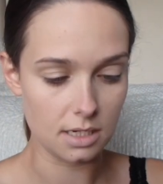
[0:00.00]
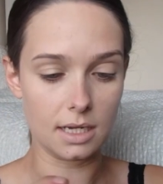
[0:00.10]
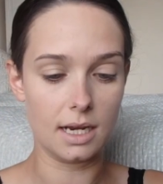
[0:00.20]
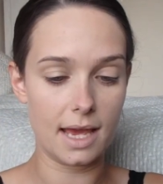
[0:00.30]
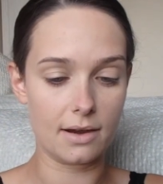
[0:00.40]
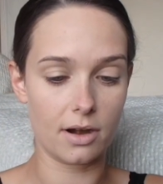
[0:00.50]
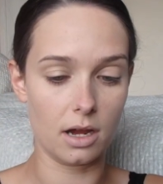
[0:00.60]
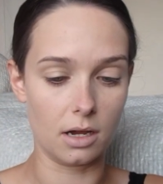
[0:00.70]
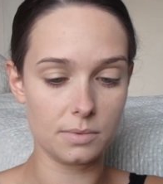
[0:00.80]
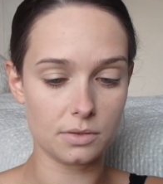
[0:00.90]
you can layer it
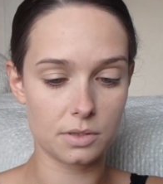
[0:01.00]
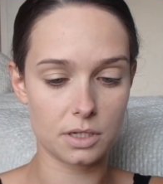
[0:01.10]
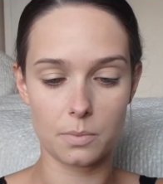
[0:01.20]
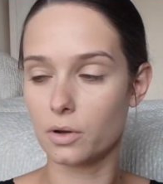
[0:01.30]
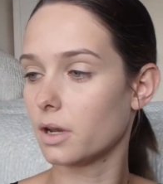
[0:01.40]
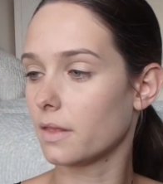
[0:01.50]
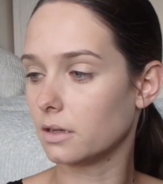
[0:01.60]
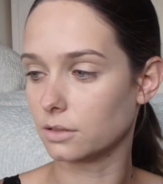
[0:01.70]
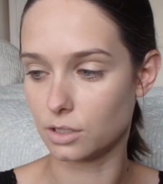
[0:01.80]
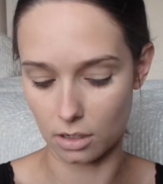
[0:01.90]
up. So I'm just going to put another
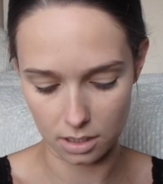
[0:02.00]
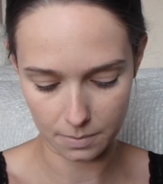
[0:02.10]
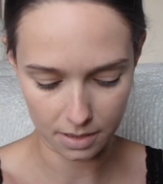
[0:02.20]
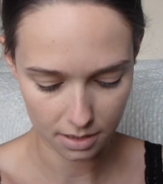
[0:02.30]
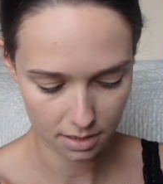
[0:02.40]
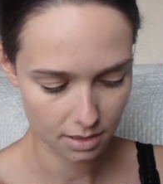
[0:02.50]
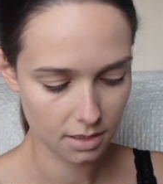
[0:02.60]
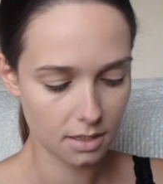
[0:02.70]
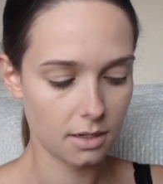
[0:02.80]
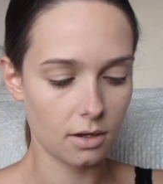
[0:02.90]
little dollop
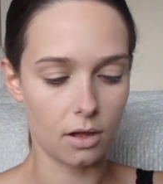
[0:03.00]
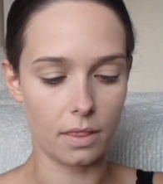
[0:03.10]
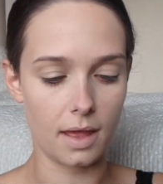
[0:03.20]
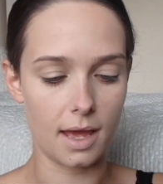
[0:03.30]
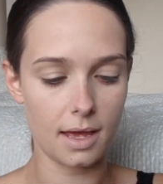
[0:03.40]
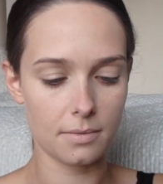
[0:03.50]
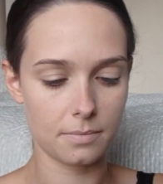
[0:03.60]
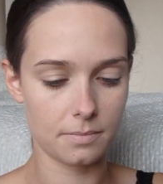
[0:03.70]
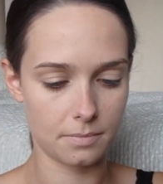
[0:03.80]
on there.